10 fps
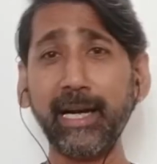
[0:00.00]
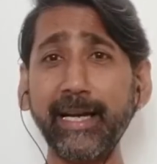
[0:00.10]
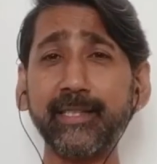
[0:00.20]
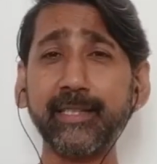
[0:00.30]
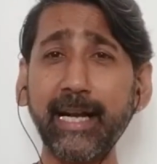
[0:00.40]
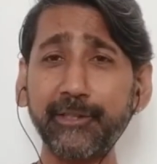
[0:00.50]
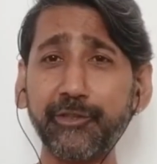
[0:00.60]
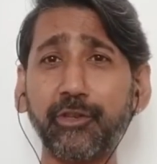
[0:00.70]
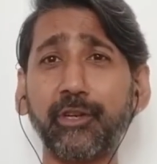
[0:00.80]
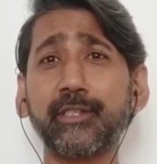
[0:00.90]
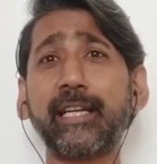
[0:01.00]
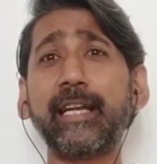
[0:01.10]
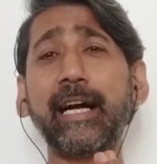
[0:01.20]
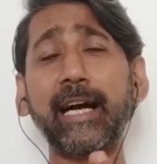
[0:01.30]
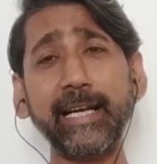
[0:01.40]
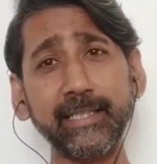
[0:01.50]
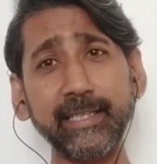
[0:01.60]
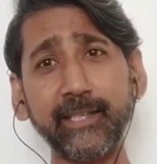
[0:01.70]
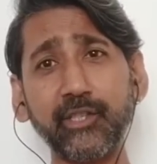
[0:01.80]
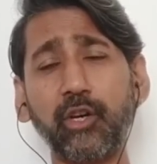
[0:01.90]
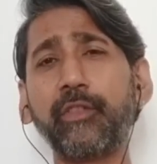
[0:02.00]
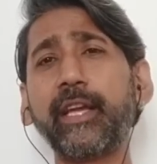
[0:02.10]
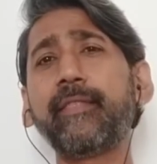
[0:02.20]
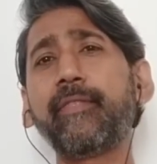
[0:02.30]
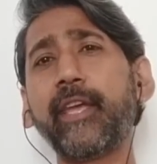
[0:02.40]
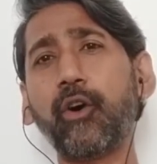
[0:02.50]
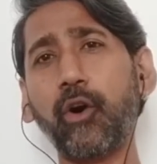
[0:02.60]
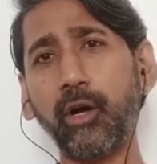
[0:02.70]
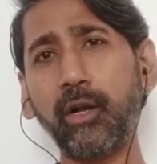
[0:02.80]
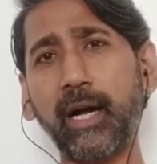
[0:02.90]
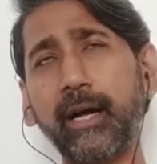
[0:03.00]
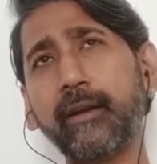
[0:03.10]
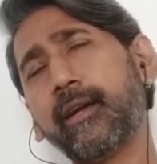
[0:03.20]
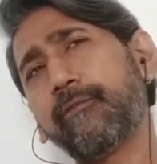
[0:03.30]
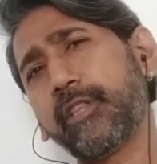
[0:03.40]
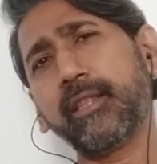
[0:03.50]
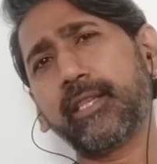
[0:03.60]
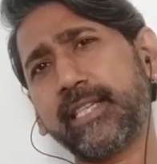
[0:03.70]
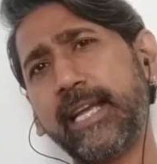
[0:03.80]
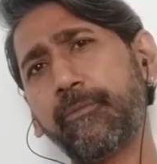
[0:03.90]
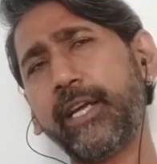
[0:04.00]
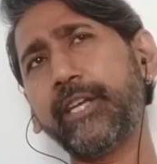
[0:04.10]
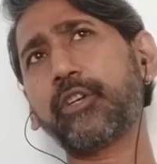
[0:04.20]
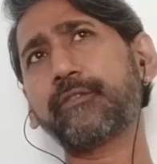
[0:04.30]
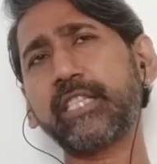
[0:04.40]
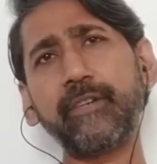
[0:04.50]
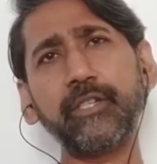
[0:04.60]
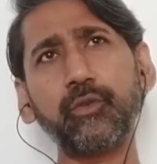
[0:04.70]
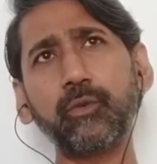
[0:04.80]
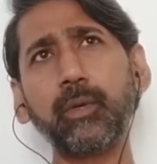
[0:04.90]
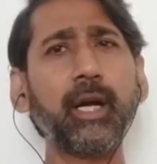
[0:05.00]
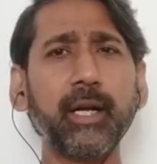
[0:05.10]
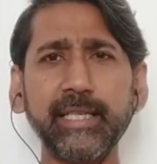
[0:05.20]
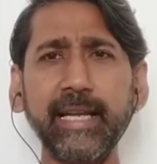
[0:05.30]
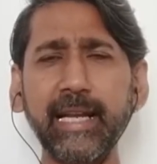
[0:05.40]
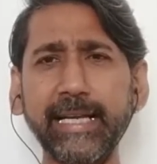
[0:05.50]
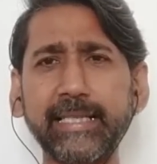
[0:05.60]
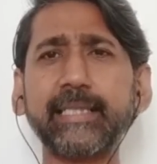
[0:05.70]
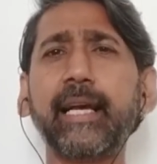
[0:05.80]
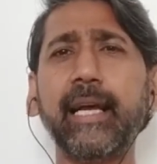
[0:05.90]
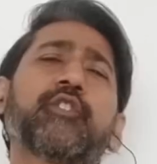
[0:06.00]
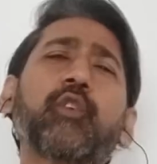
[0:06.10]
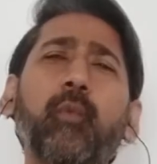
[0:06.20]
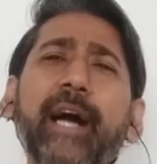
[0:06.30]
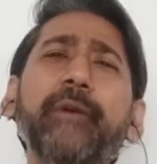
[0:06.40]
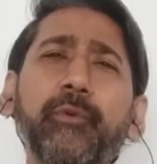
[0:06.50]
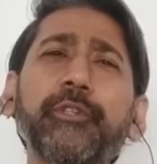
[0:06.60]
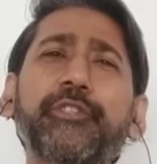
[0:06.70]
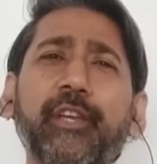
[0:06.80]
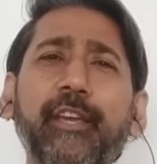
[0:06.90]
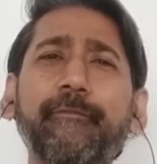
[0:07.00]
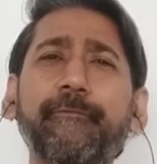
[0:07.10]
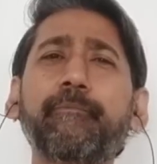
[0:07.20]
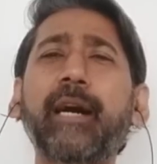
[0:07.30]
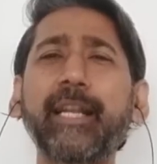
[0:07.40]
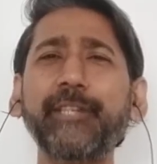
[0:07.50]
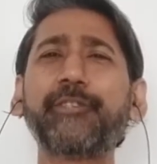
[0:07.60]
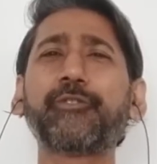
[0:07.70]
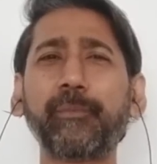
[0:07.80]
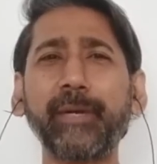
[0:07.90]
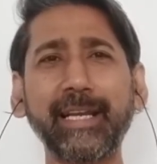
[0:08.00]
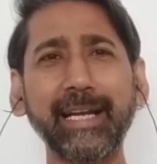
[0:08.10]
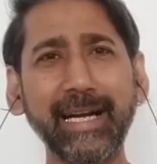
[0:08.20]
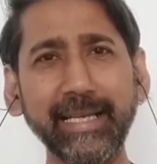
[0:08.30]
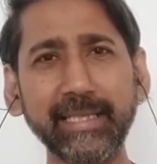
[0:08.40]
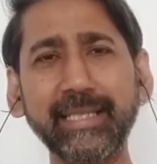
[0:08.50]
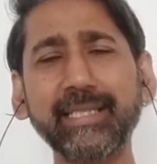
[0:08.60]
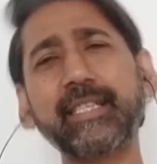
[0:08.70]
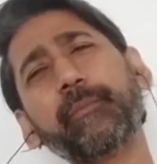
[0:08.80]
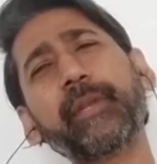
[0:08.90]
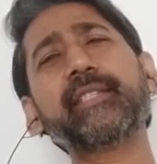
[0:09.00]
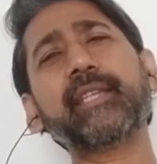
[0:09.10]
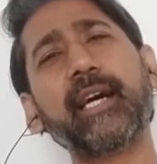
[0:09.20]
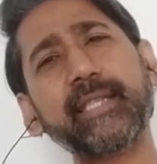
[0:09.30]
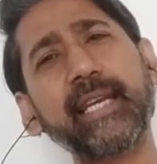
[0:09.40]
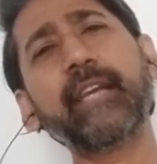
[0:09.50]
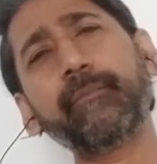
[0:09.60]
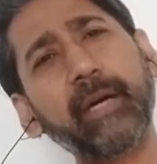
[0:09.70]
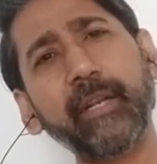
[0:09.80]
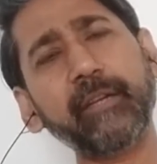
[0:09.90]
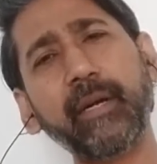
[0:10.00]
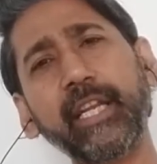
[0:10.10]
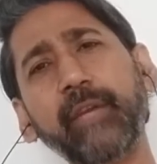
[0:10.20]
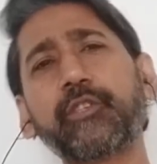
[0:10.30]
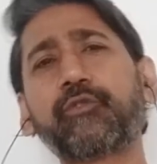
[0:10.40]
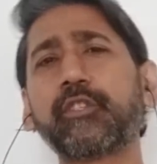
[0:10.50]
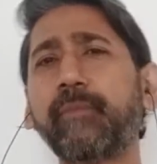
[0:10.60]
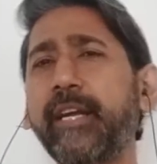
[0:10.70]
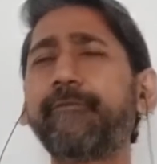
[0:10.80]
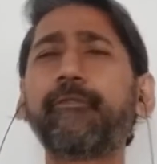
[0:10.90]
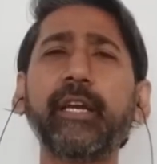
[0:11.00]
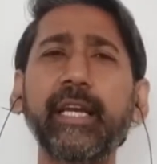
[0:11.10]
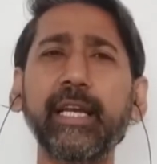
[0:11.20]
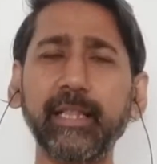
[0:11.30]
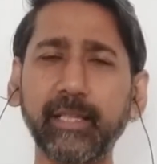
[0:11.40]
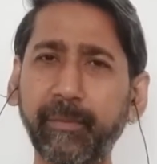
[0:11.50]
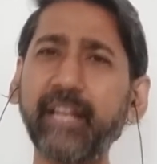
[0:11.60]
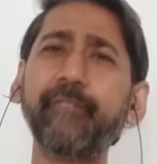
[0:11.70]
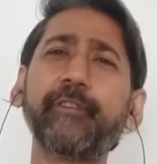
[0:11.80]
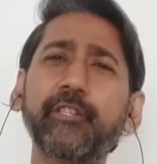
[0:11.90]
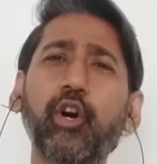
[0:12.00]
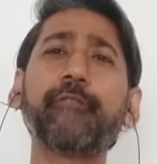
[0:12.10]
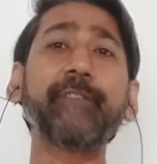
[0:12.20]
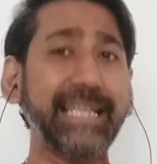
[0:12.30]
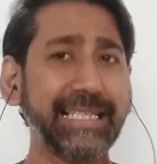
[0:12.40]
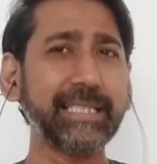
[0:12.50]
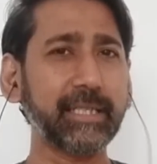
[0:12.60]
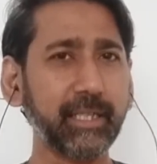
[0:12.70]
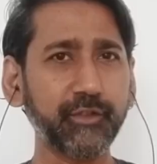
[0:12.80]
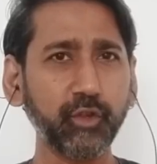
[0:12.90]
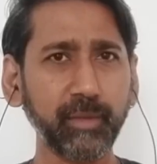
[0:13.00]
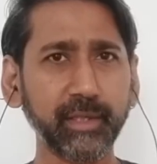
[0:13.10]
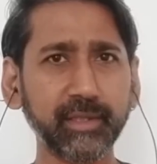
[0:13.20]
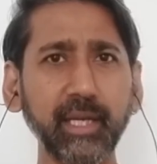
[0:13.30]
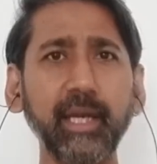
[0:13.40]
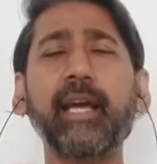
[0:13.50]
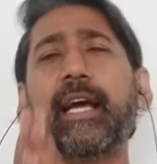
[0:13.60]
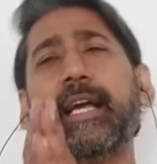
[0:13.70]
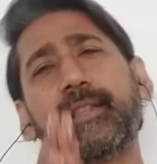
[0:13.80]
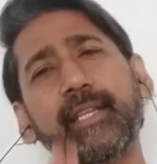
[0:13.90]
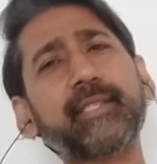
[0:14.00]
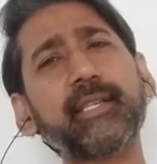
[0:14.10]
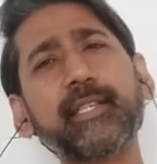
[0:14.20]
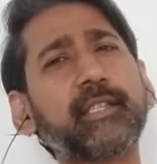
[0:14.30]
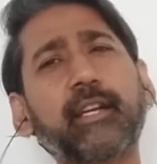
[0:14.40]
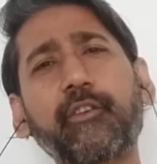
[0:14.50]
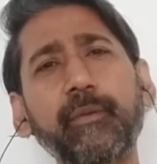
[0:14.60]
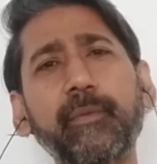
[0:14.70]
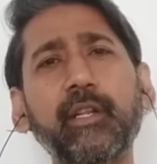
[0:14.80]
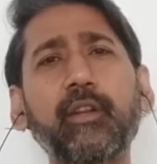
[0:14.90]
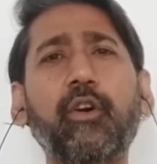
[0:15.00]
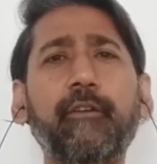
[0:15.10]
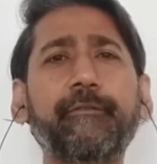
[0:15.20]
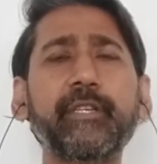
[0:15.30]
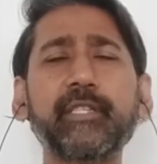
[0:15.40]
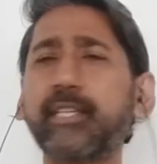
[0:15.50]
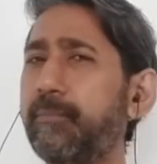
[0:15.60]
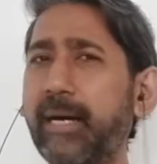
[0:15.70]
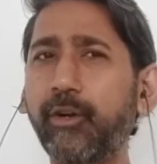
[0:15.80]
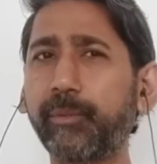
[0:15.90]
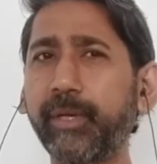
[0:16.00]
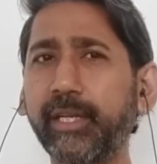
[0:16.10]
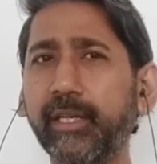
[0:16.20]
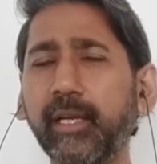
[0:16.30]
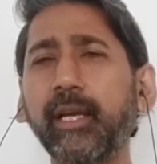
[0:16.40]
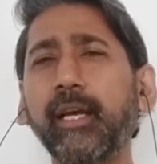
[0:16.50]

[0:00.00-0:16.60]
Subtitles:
ICE Altros, and ICE Nexon there, and they all are within the same range of 7 to 10 lakhs. So why would you give money to big ICE? These companies are taking public money which was meant for the benefit of Indian consumers, and this is a criminal offense in my opinion.